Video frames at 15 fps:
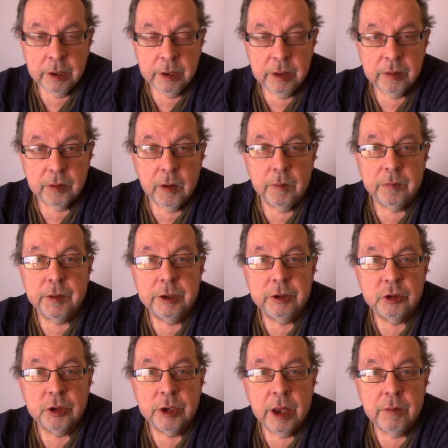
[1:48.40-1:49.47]
He thought they
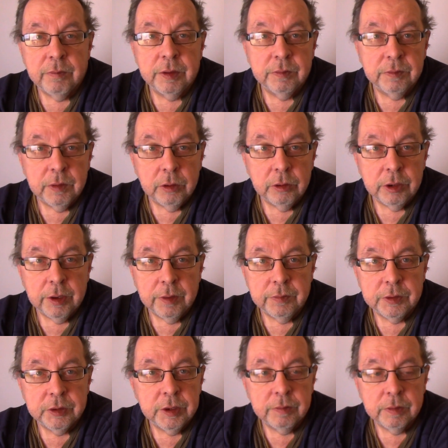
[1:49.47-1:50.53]
should have the vote
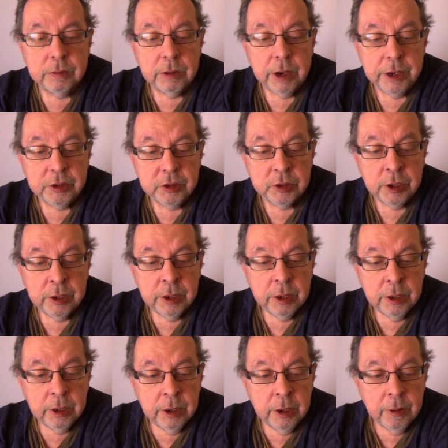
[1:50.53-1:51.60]
and civil rights
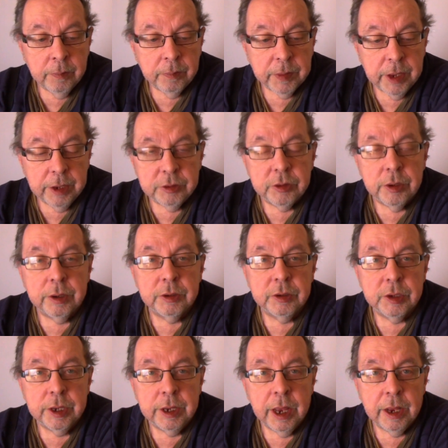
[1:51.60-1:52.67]
as long
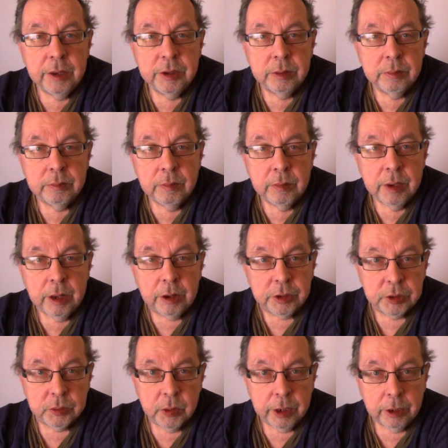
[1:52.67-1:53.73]
as they had them
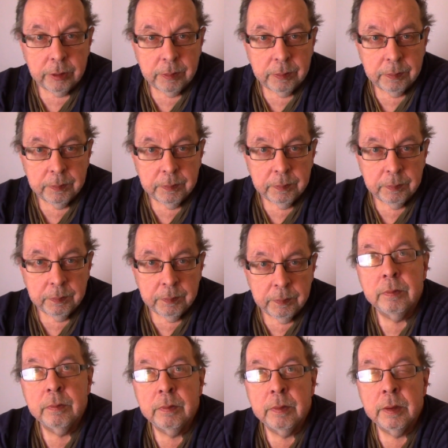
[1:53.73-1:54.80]
elsewhere.
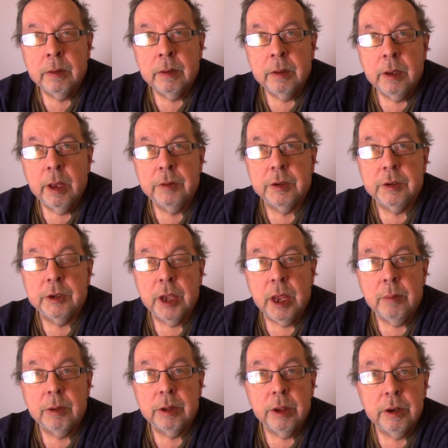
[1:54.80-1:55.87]
At the
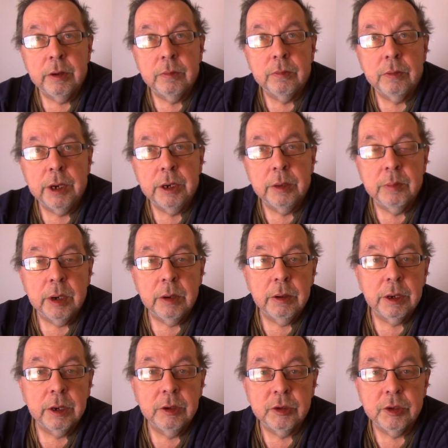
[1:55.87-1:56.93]
time, a lot of white
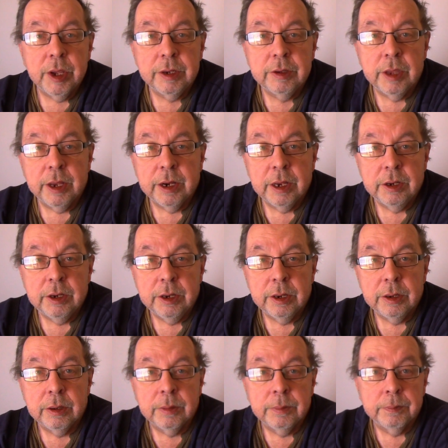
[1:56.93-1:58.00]
Americans liked that
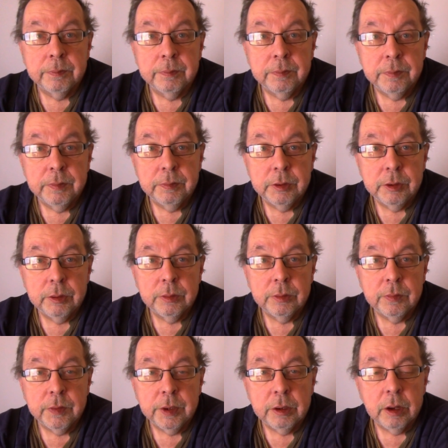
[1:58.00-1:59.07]
idea,
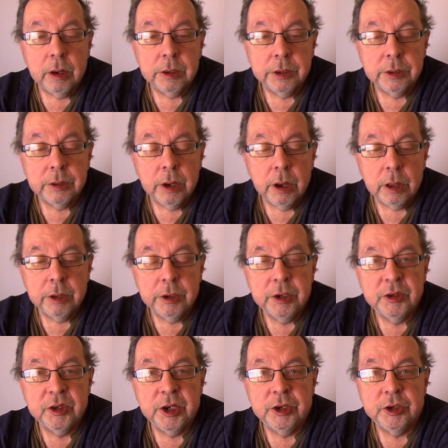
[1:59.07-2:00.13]
too. They called it
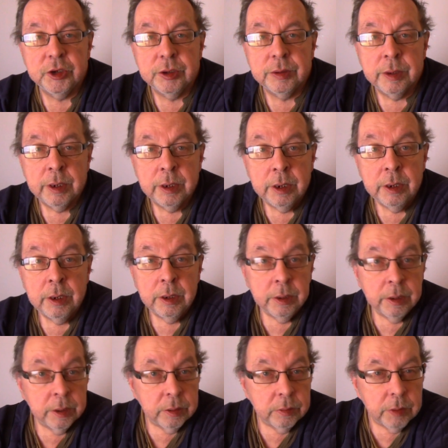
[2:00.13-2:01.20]
colonization.
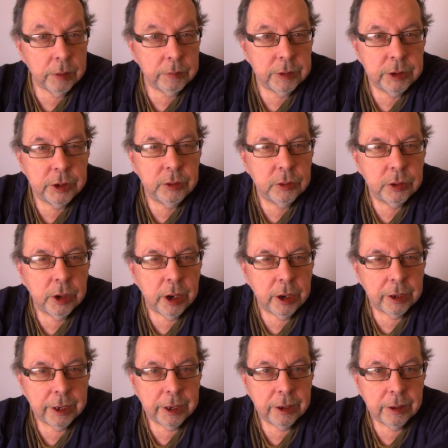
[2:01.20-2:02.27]
What would you
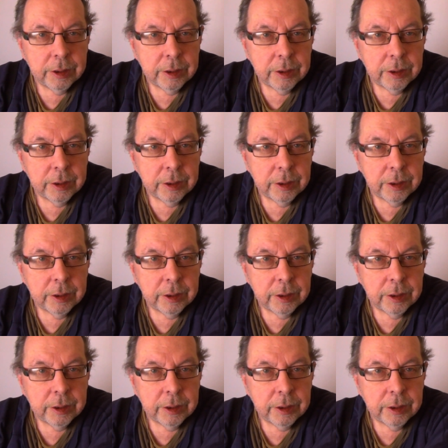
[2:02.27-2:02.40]
call it?